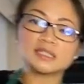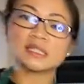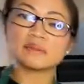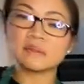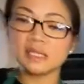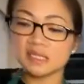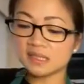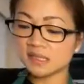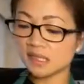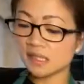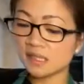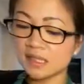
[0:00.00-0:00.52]
give
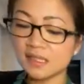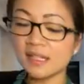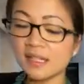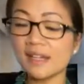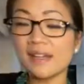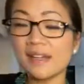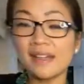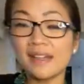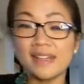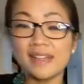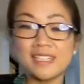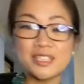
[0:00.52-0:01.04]
me a
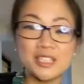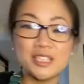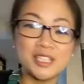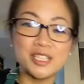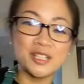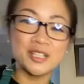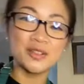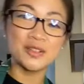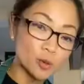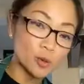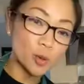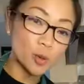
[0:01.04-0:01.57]
second. I
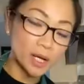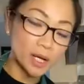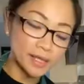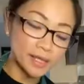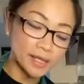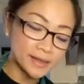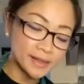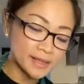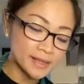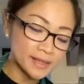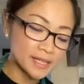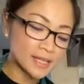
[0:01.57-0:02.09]
actually, or
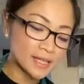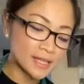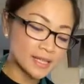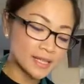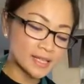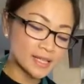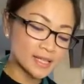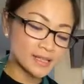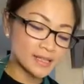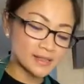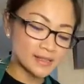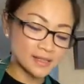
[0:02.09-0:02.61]
another one
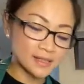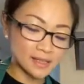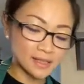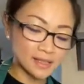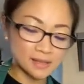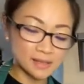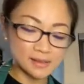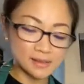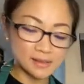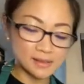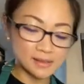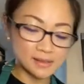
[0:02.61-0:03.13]

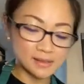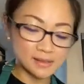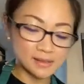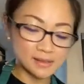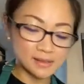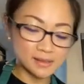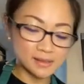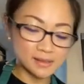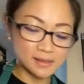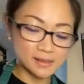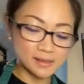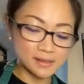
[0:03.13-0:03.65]
that
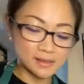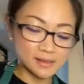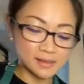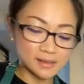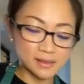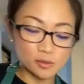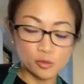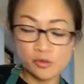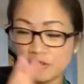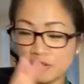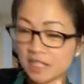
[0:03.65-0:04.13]
will